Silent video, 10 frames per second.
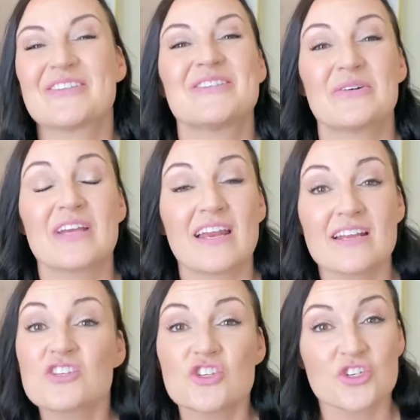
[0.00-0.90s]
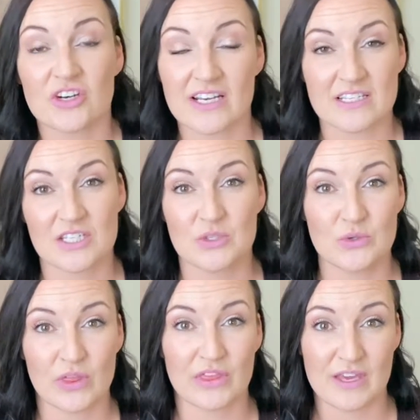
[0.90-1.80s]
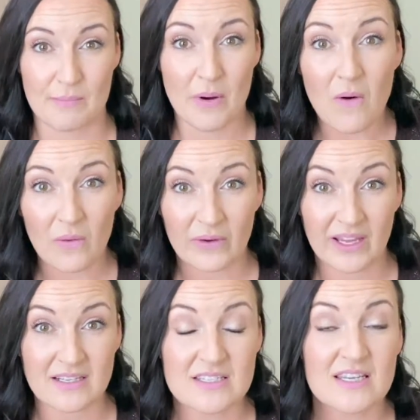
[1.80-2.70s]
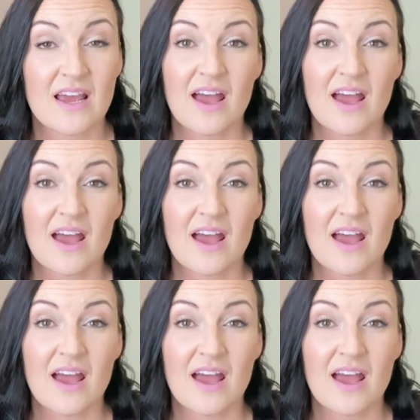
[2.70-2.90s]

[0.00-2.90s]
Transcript: So getting straight to the point,